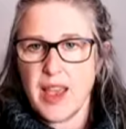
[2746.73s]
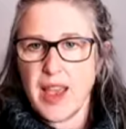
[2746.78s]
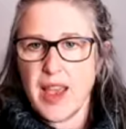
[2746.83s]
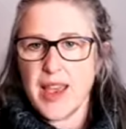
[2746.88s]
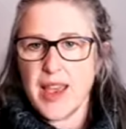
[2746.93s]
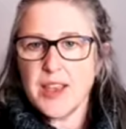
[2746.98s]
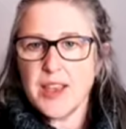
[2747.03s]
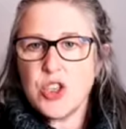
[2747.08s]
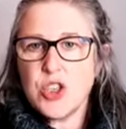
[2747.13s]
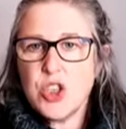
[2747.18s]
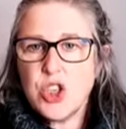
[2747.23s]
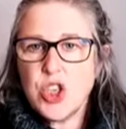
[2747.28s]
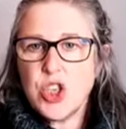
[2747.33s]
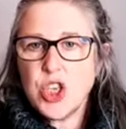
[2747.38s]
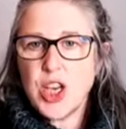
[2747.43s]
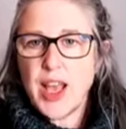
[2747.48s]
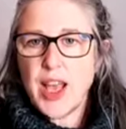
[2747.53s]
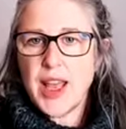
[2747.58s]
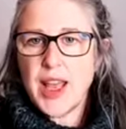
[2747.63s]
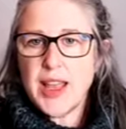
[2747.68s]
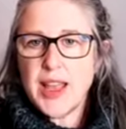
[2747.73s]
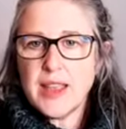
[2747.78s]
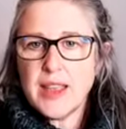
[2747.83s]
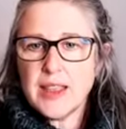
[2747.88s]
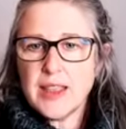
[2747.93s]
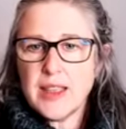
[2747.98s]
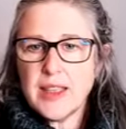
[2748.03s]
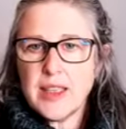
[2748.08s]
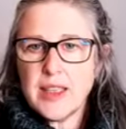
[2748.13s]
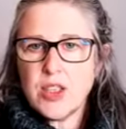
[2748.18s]
And
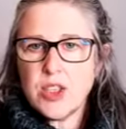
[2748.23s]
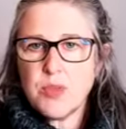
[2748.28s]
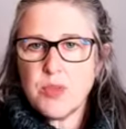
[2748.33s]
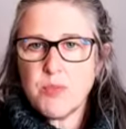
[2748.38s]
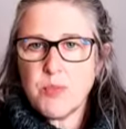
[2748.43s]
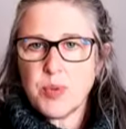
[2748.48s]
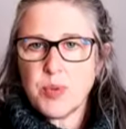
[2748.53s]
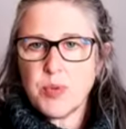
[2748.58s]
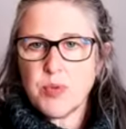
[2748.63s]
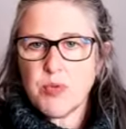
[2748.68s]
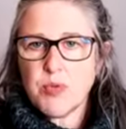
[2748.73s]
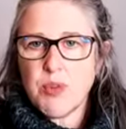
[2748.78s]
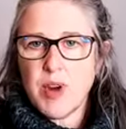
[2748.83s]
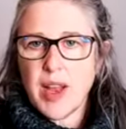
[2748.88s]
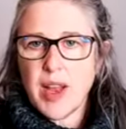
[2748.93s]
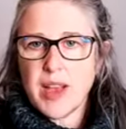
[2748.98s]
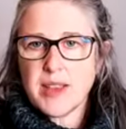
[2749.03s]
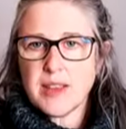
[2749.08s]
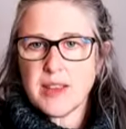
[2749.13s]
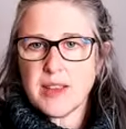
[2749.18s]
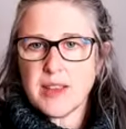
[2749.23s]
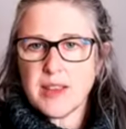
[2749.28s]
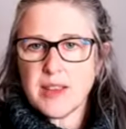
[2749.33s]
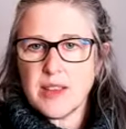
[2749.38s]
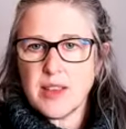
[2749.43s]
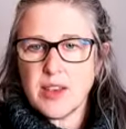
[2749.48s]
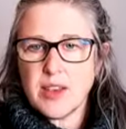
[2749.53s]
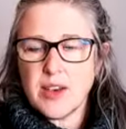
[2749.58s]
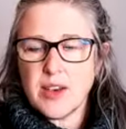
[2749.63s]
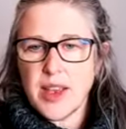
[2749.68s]
gently press
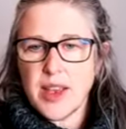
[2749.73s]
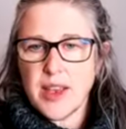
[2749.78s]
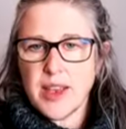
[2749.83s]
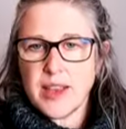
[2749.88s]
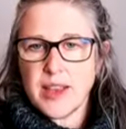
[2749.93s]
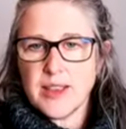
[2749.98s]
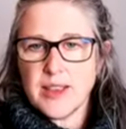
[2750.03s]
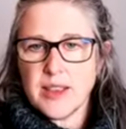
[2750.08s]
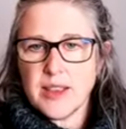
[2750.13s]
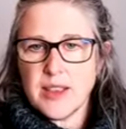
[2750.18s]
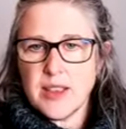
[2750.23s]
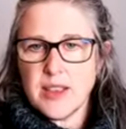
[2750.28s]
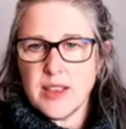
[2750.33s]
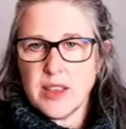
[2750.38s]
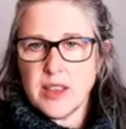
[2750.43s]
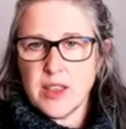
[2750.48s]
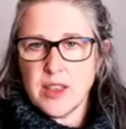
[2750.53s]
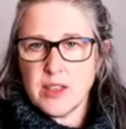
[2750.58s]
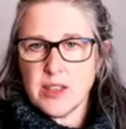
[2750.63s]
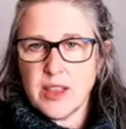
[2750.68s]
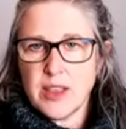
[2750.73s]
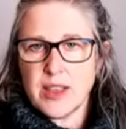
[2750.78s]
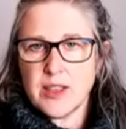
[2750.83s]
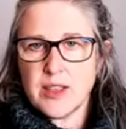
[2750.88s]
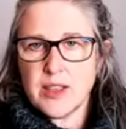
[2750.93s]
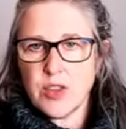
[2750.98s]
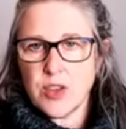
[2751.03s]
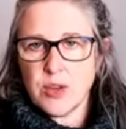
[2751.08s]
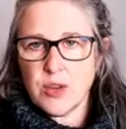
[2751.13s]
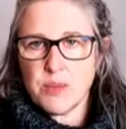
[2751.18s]
your hands into your legs
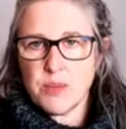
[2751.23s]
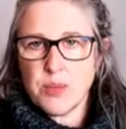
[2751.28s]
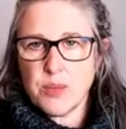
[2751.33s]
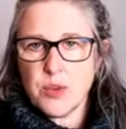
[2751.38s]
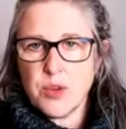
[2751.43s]
so you're